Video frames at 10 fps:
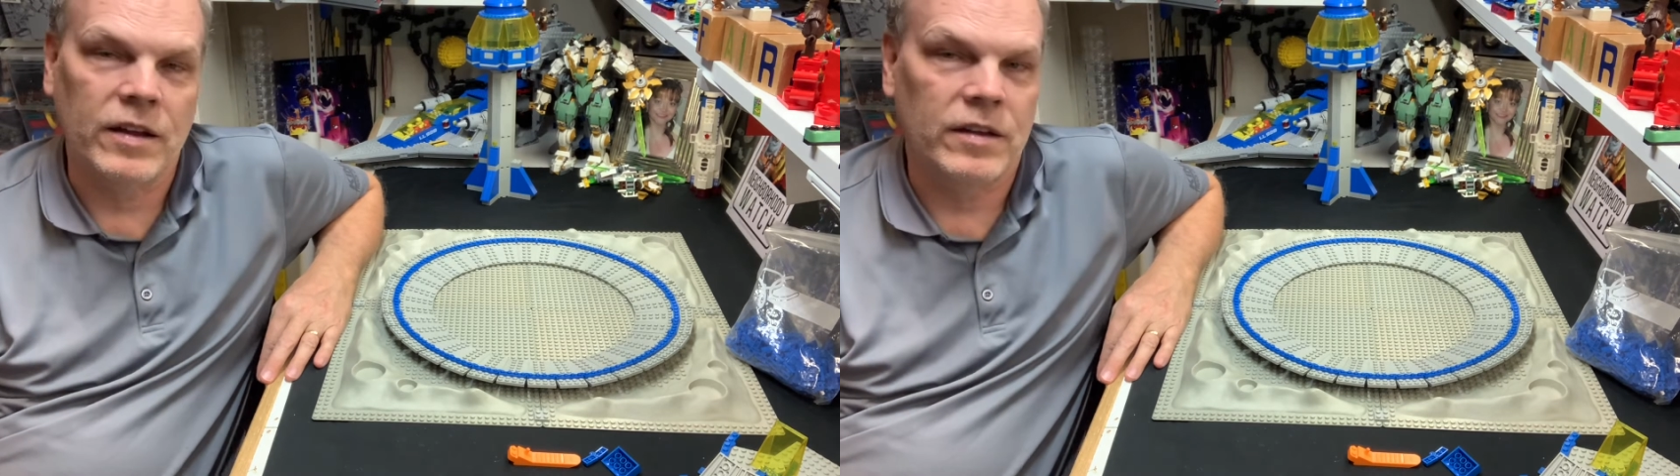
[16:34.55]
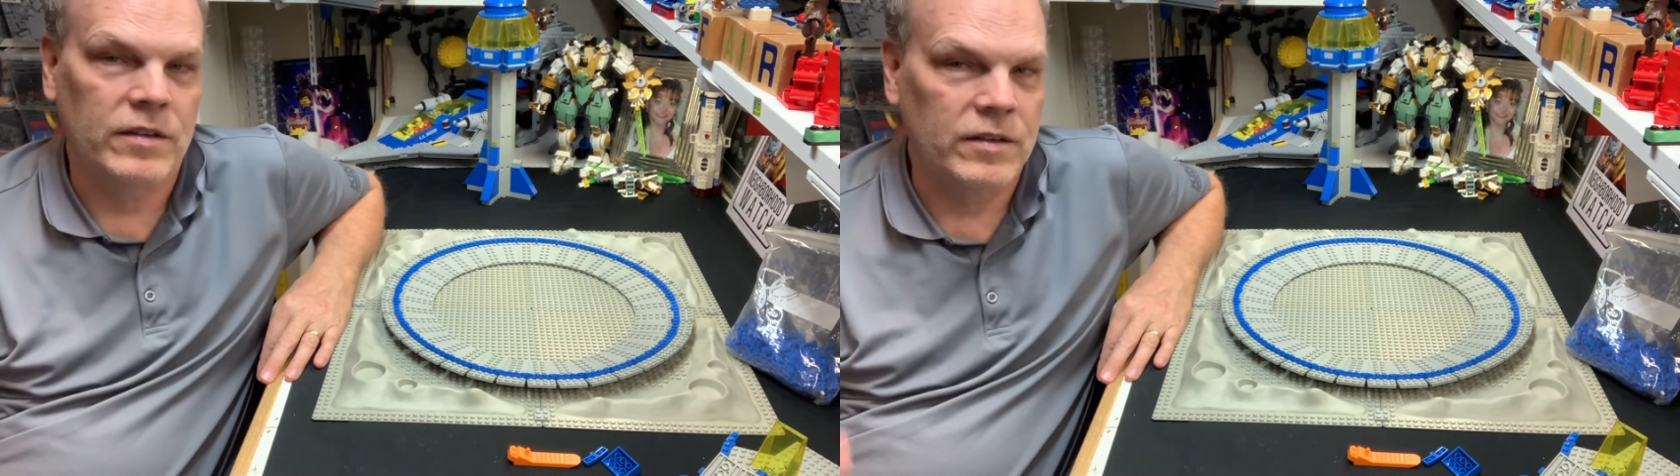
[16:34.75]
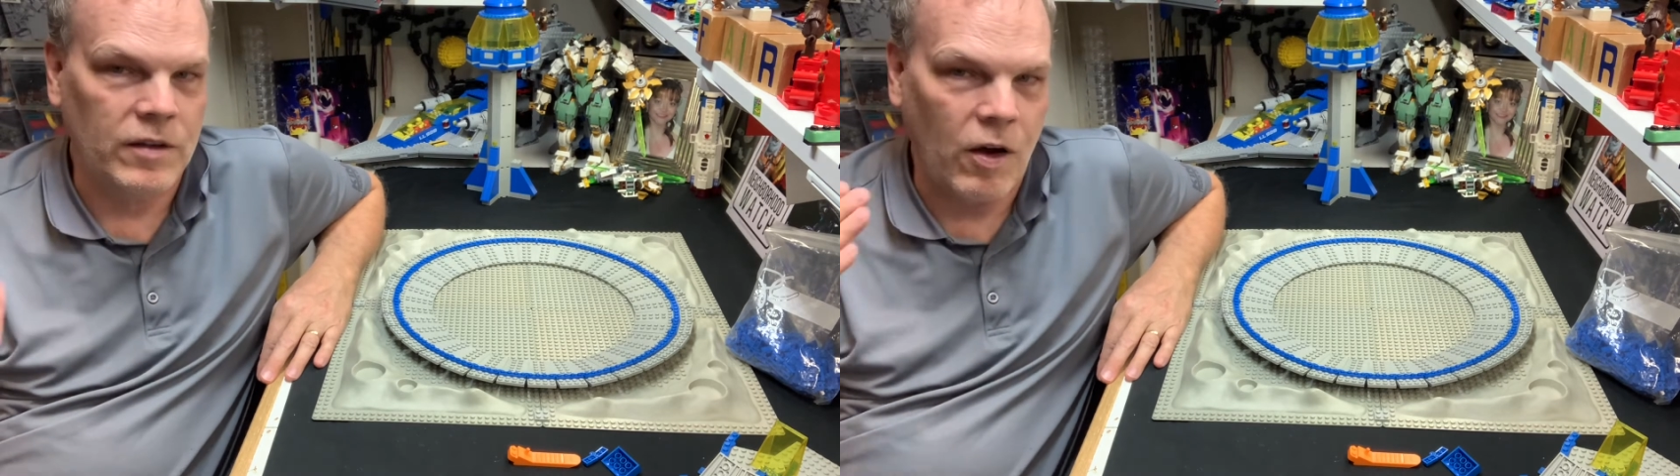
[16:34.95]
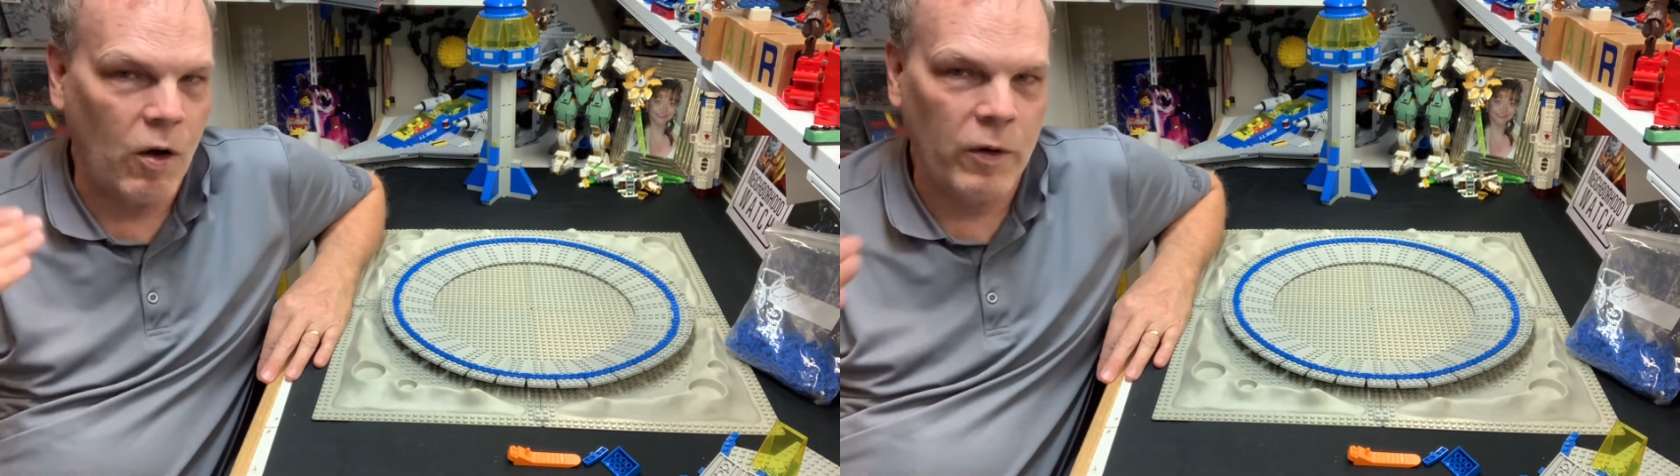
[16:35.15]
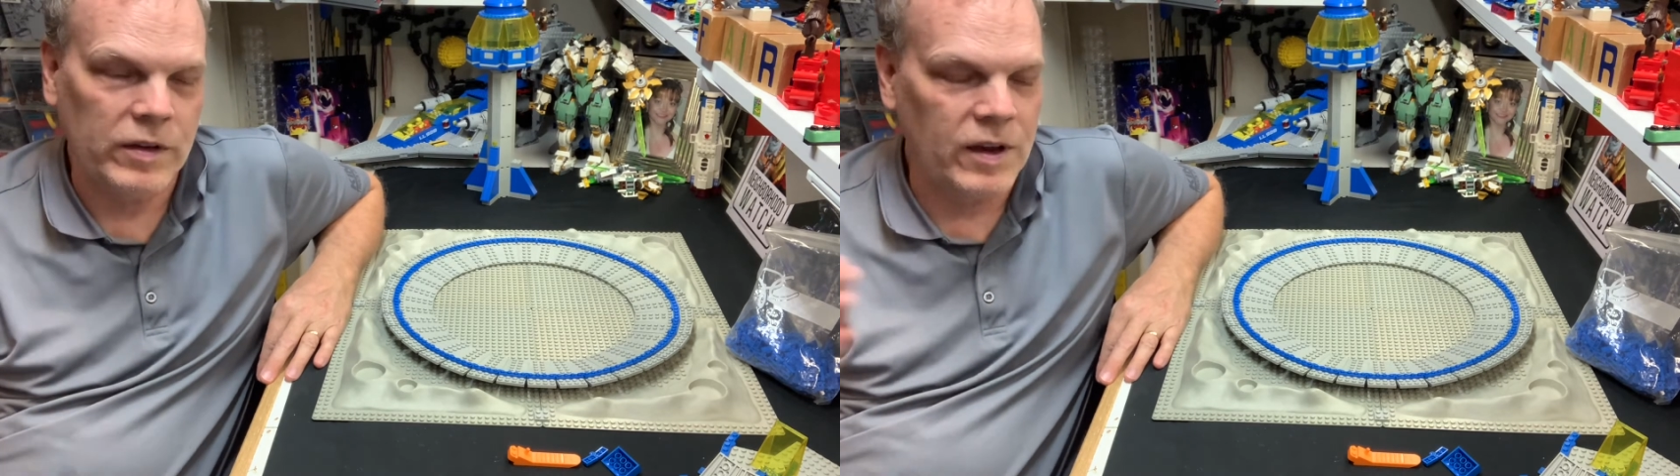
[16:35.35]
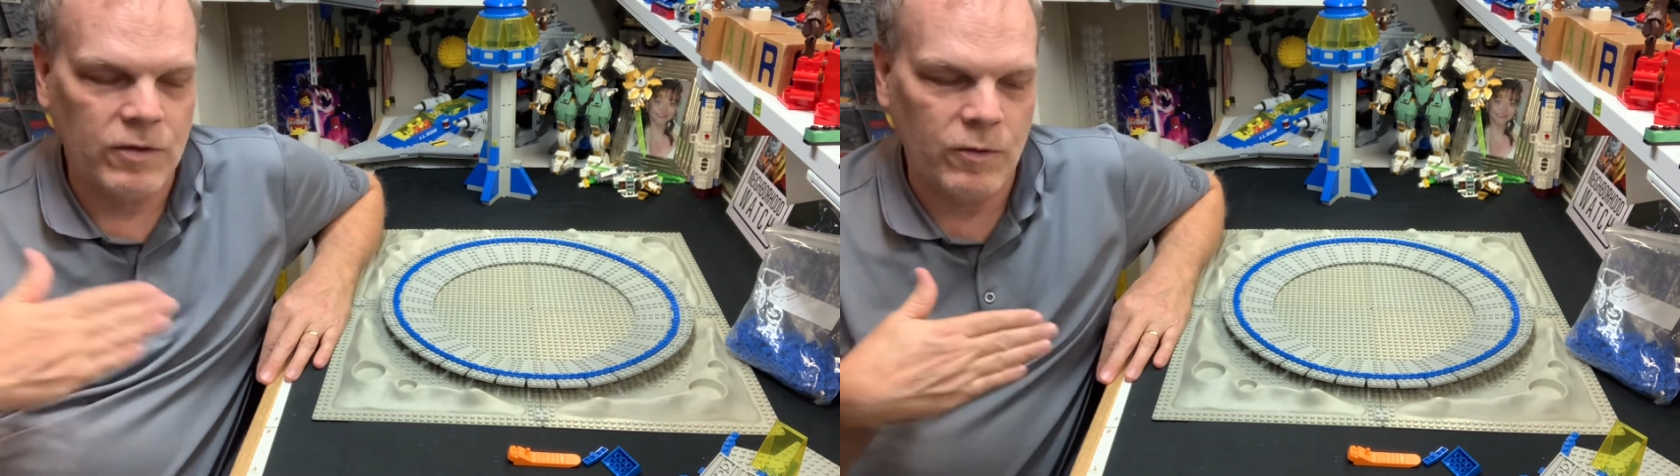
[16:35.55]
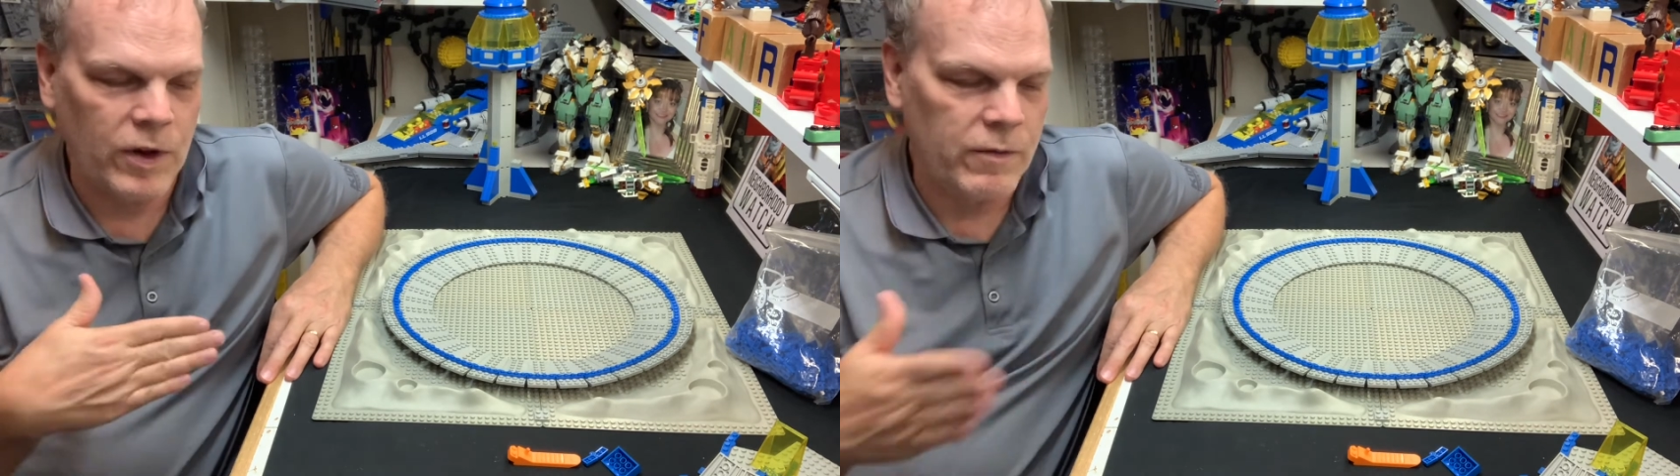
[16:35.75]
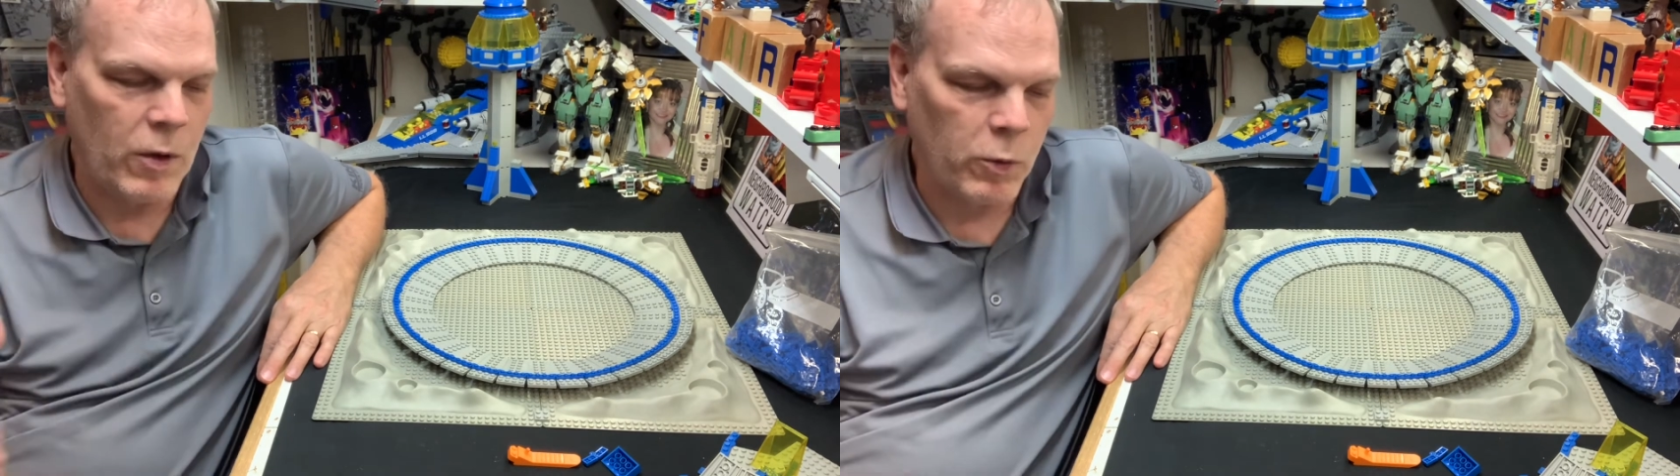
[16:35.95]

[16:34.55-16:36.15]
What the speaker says: because it's always, even when I'm at